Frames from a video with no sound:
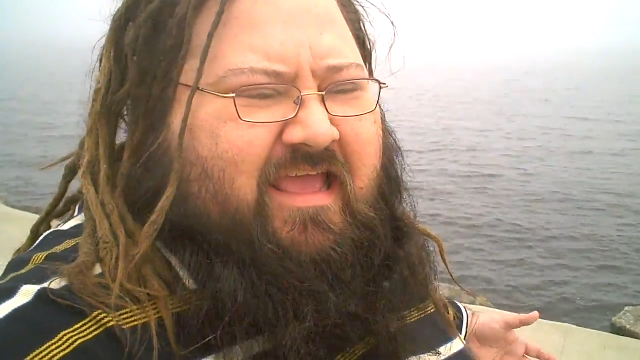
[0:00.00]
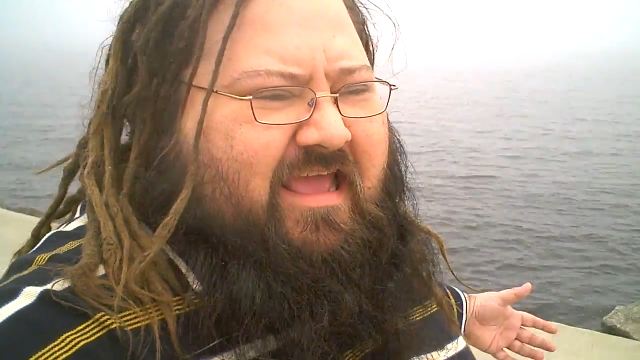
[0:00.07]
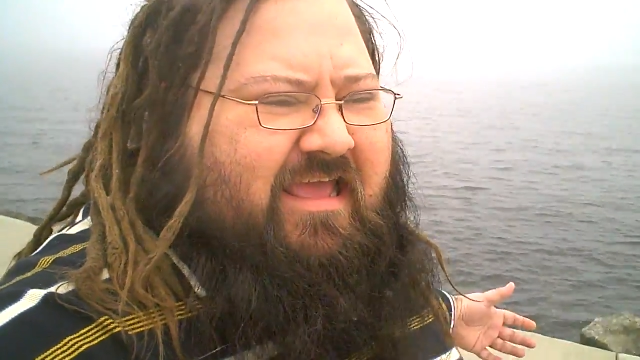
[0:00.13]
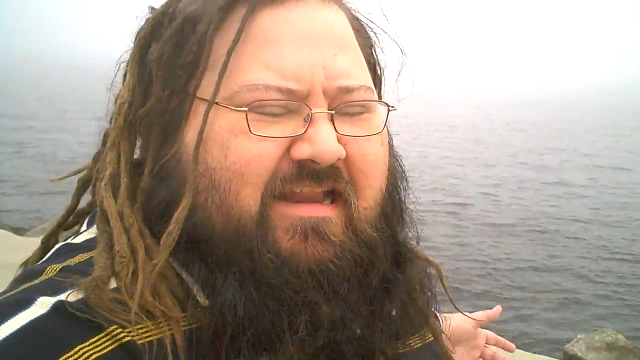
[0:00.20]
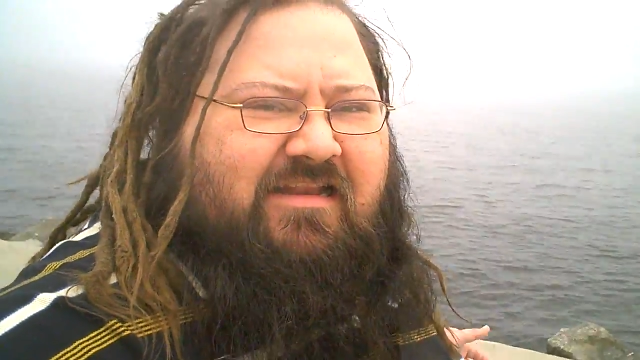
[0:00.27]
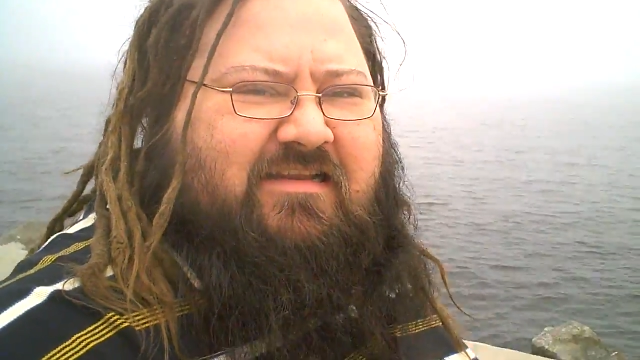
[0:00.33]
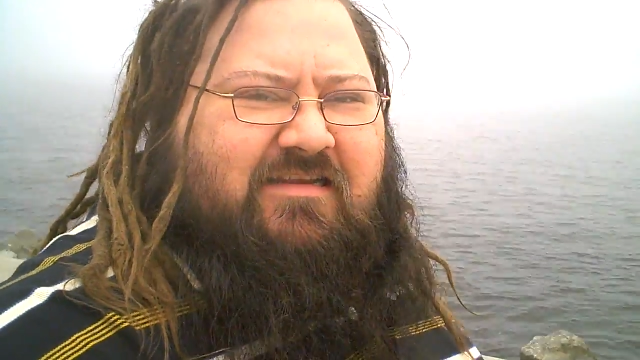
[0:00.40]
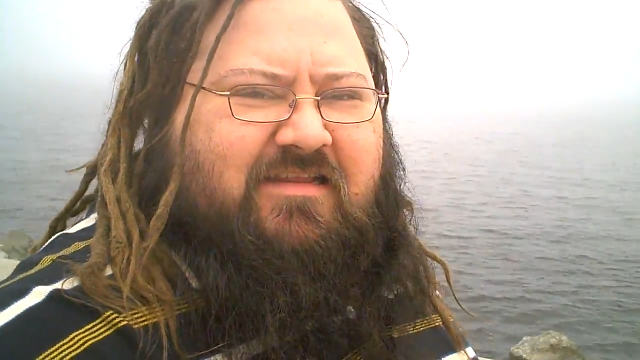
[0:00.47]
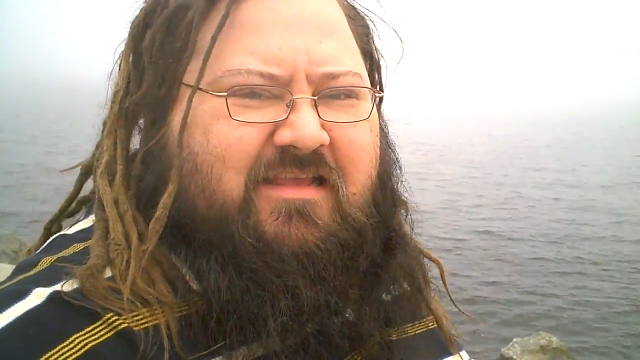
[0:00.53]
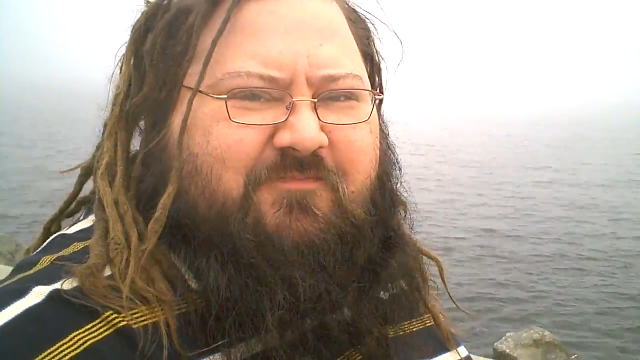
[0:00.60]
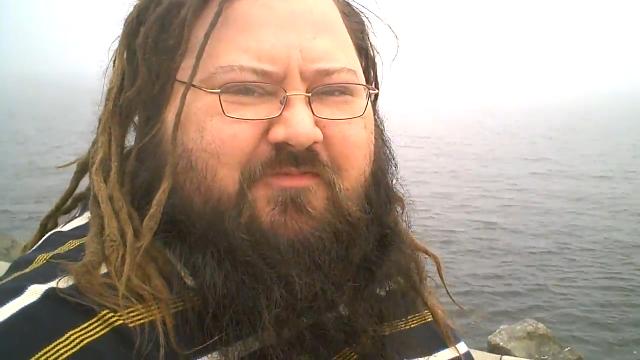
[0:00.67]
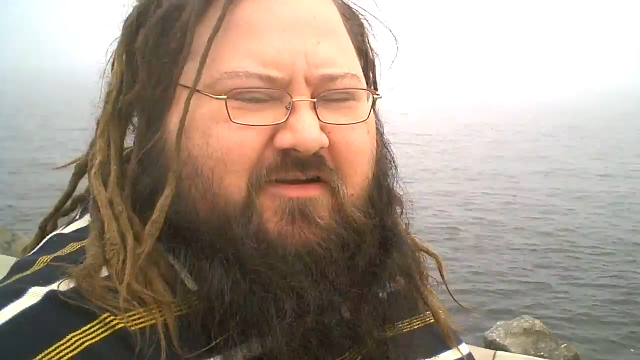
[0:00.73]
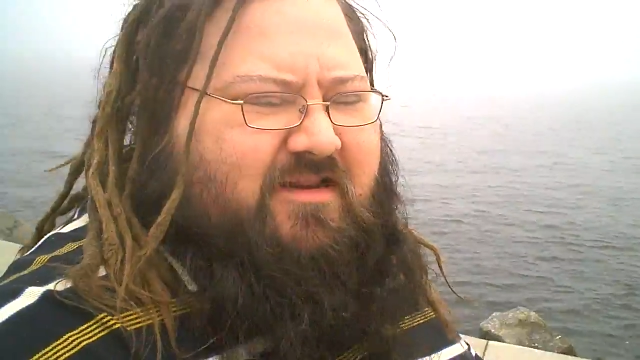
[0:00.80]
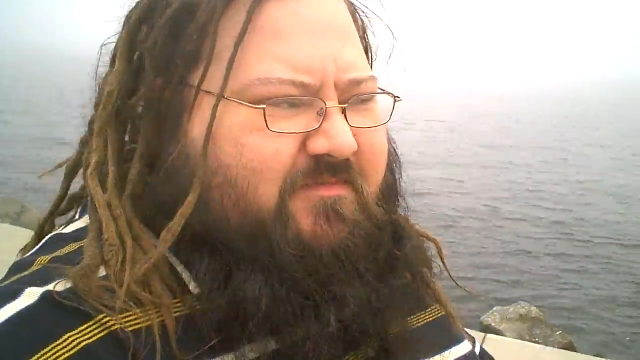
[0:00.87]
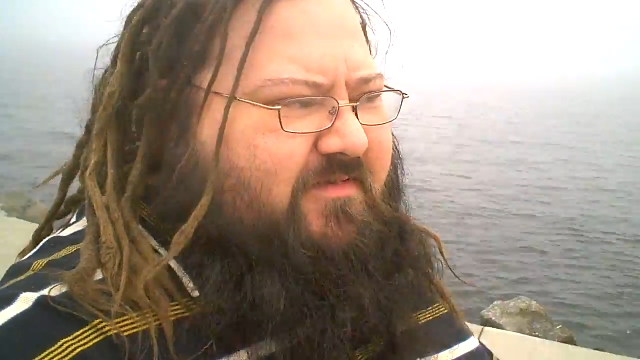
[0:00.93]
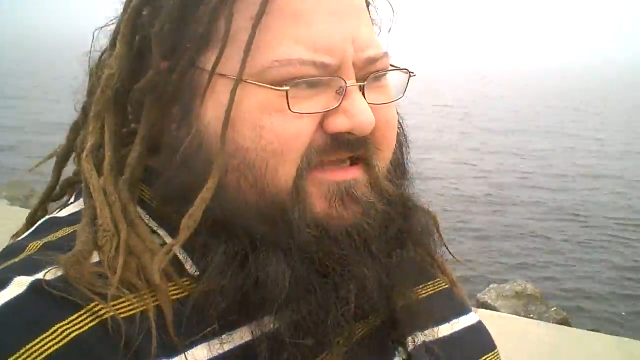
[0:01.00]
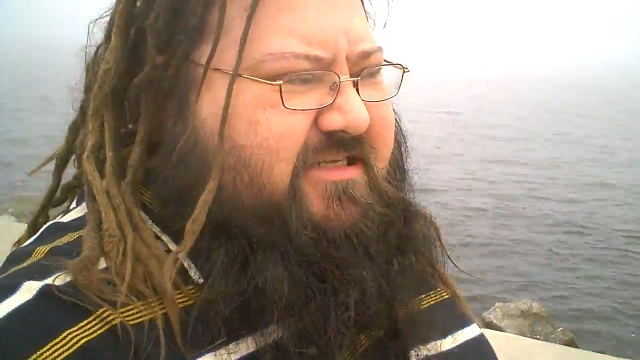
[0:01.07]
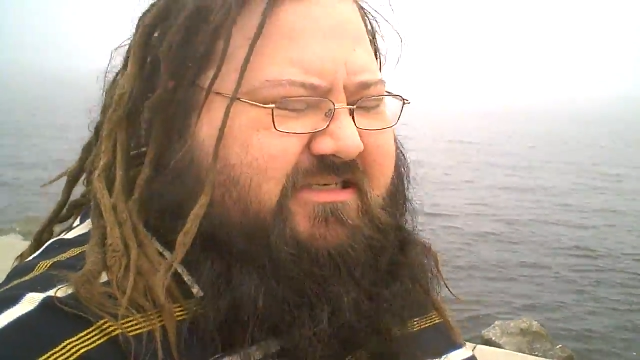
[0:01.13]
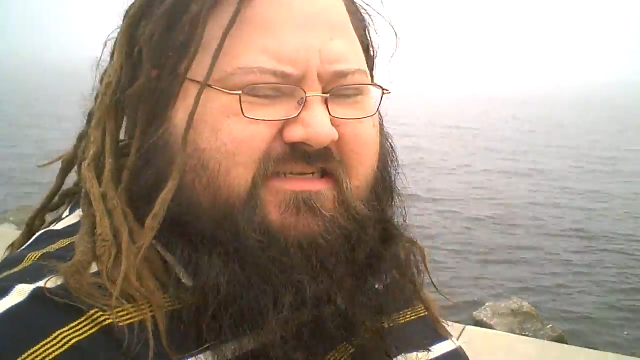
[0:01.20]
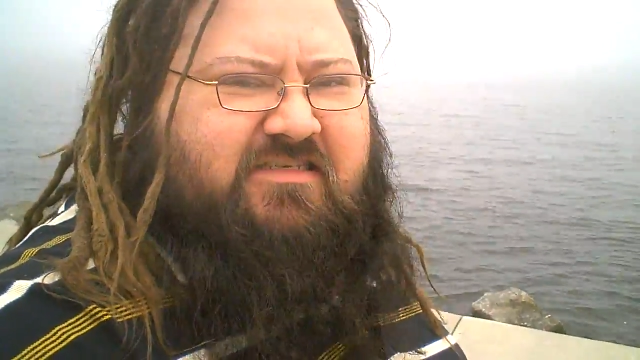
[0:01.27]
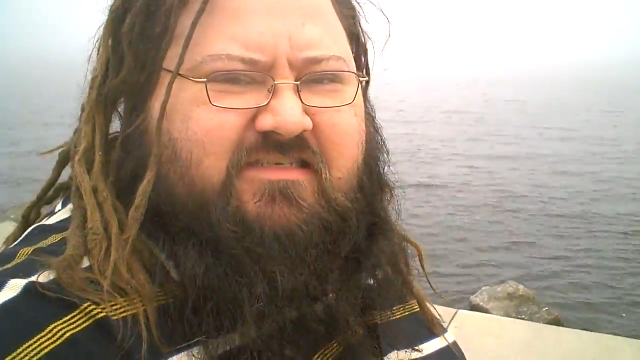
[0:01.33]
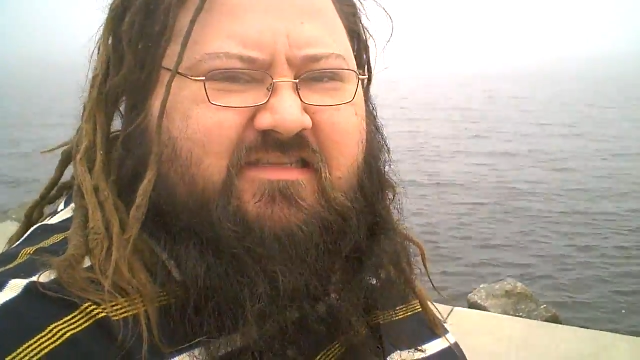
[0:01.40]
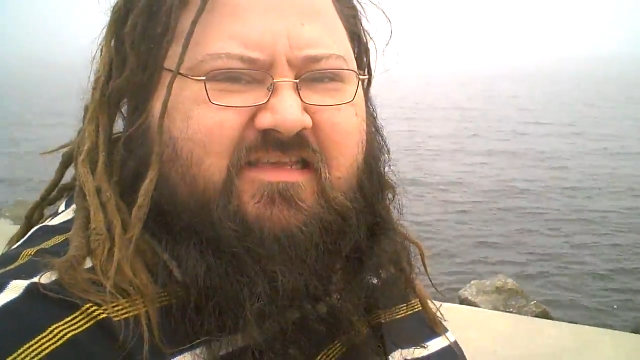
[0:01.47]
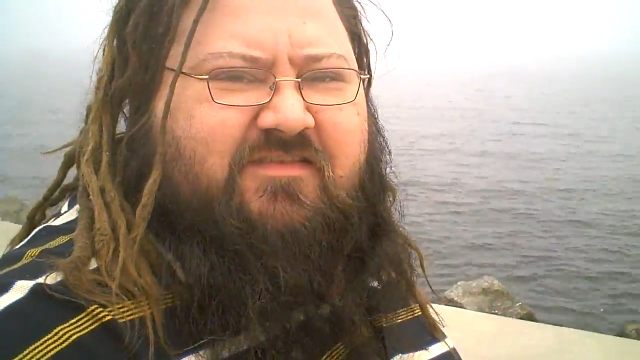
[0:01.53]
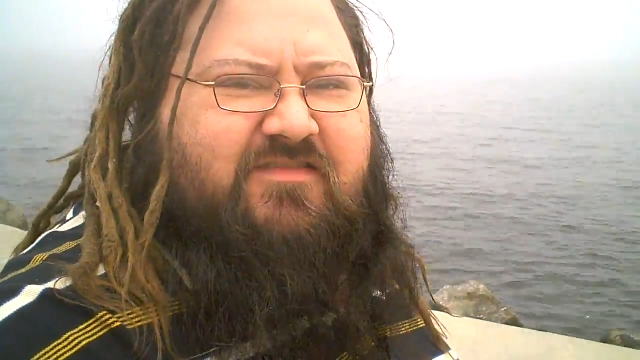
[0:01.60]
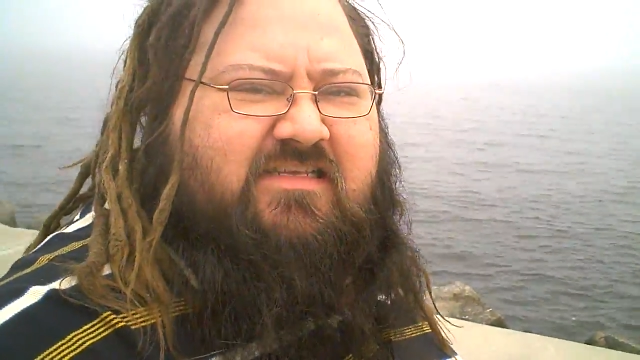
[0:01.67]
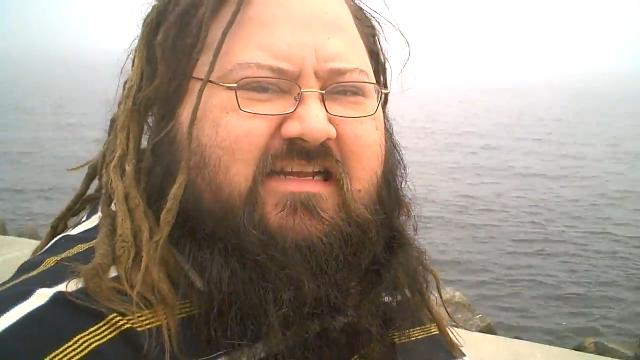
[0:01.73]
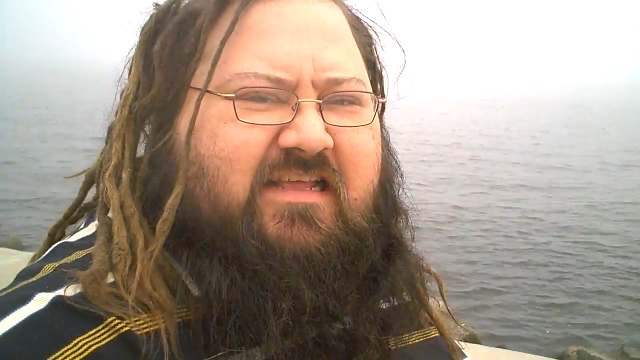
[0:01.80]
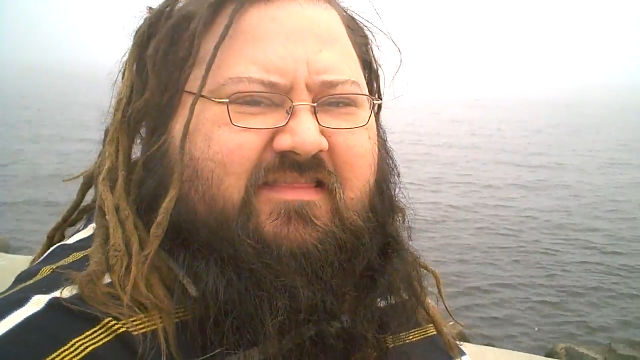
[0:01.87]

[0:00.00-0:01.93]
and he pretty much just leaves it